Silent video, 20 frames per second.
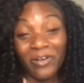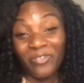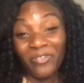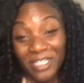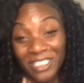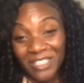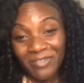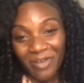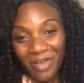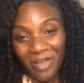
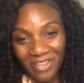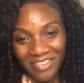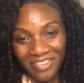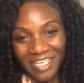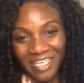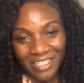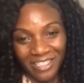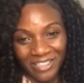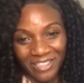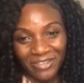first of all,
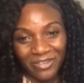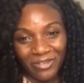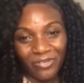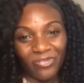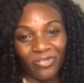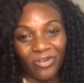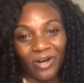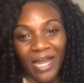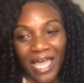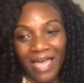thank you
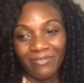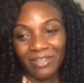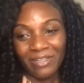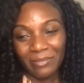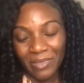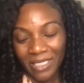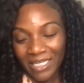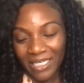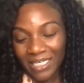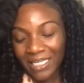for having
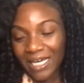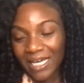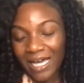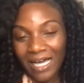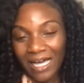me.